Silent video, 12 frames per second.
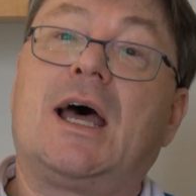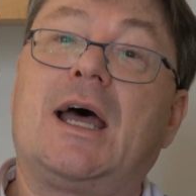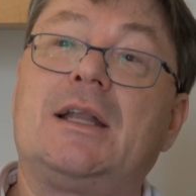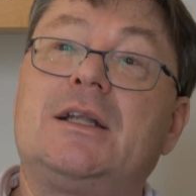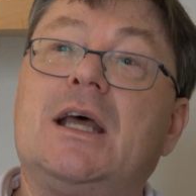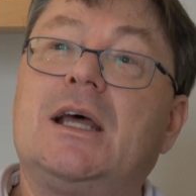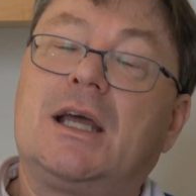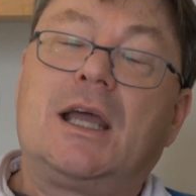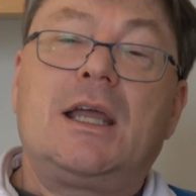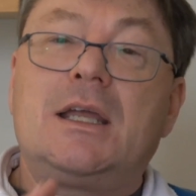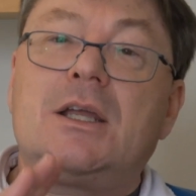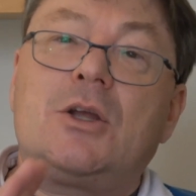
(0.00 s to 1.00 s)
And
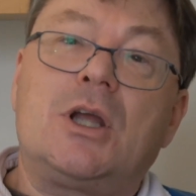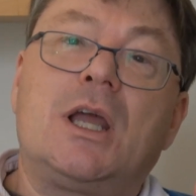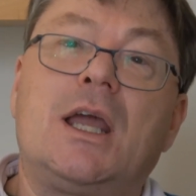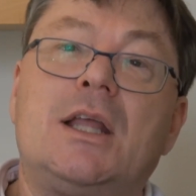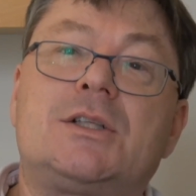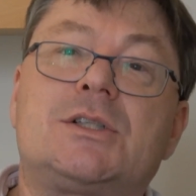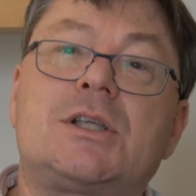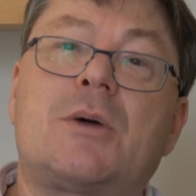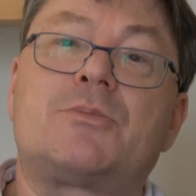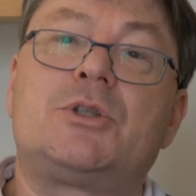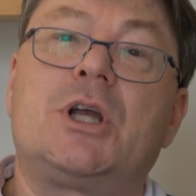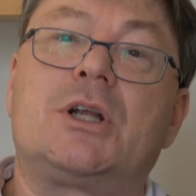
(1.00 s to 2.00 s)
it's
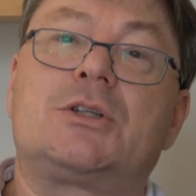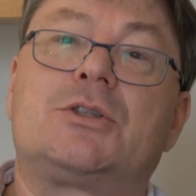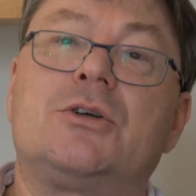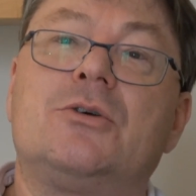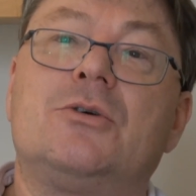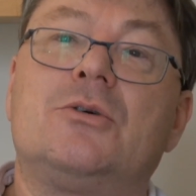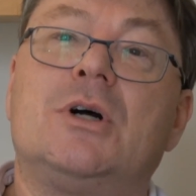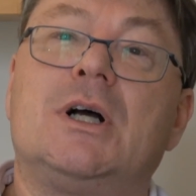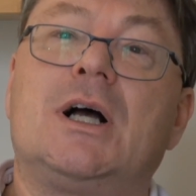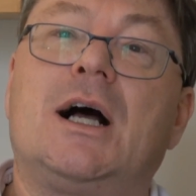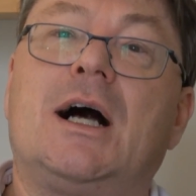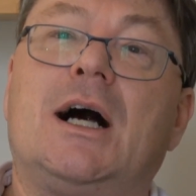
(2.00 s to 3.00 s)
subject to
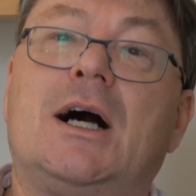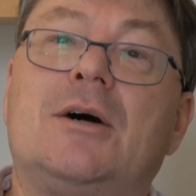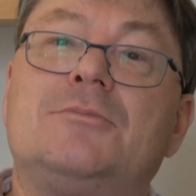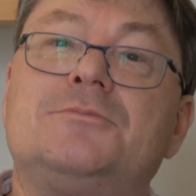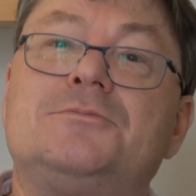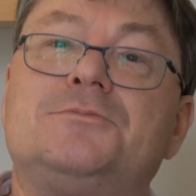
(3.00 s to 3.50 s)
a